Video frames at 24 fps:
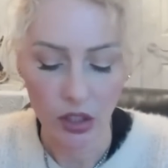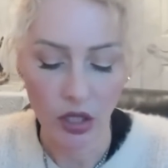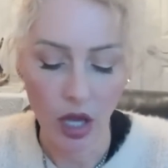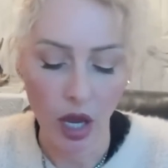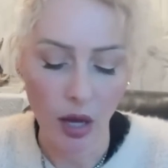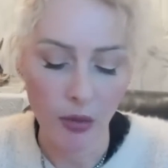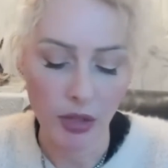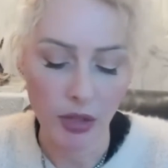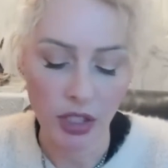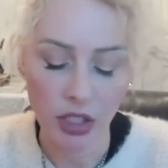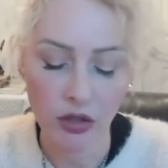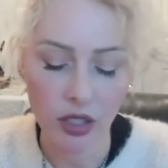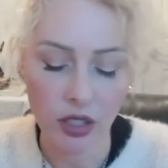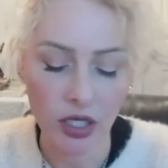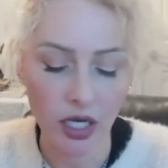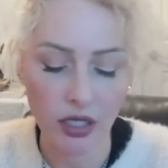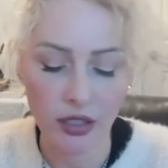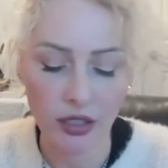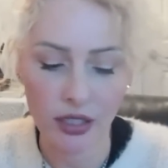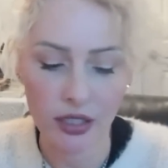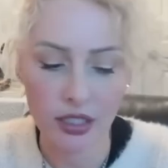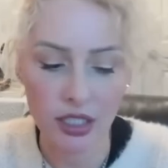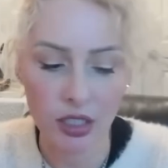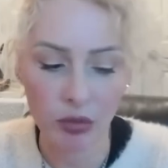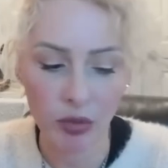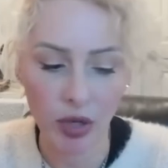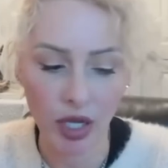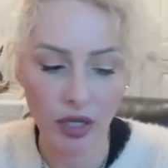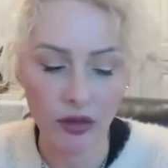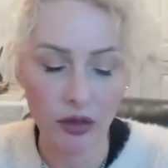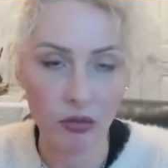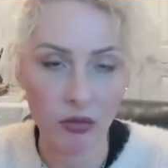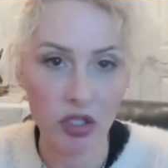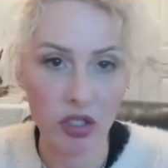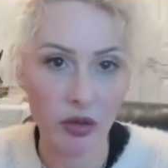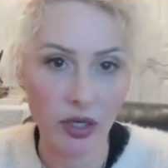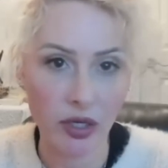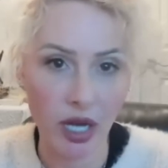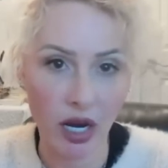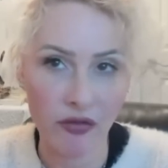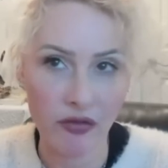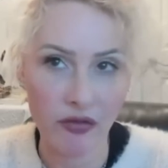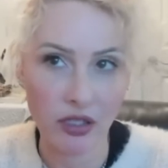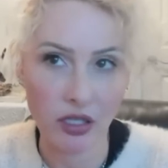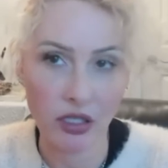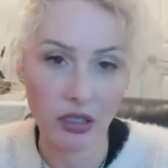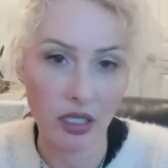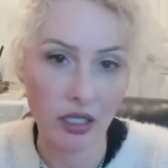mean, you can anticipate them doing
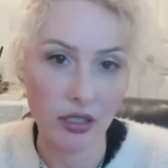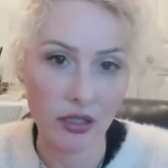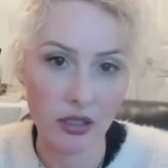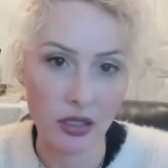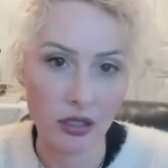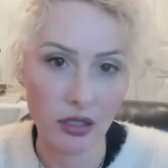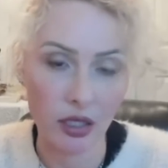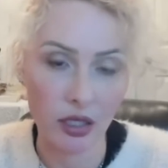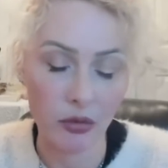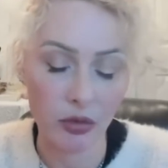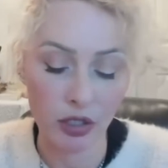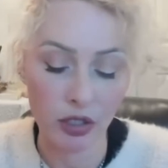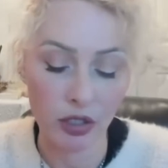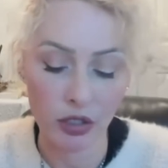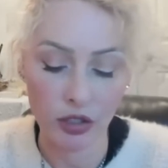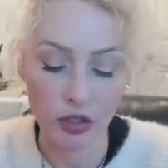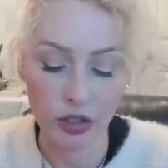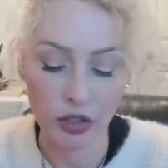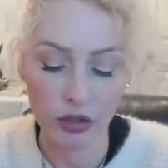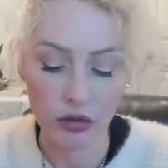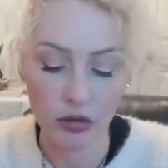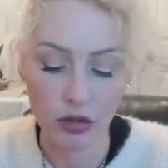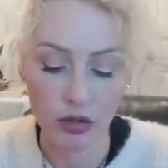everything they said they were going to do.